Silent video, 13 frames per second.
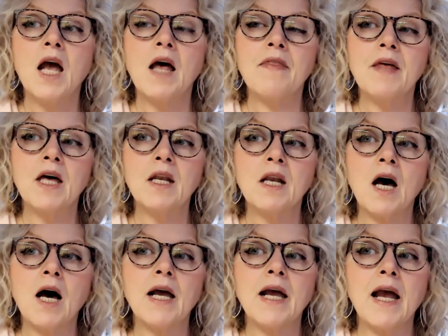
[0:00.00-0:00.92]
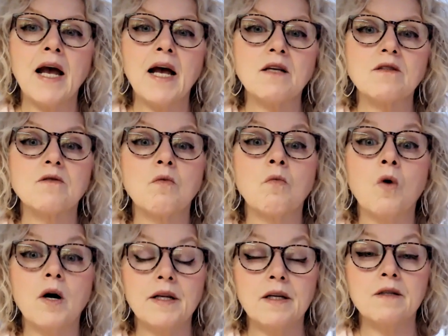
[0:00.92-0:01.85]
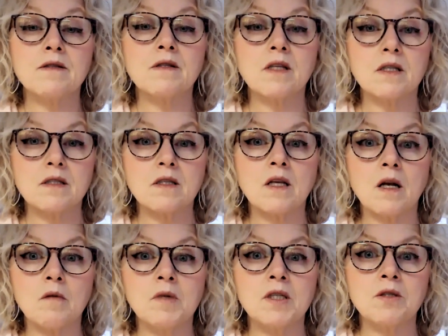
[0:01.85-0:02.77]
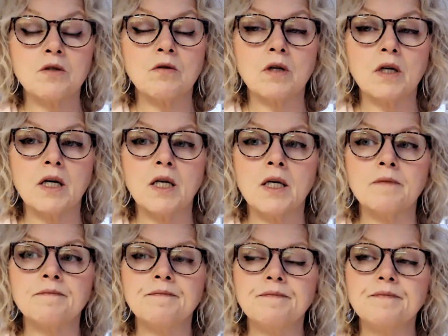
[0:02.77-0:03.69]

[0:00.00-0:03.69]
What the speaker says: And then I asked, what is this that I'm integrating?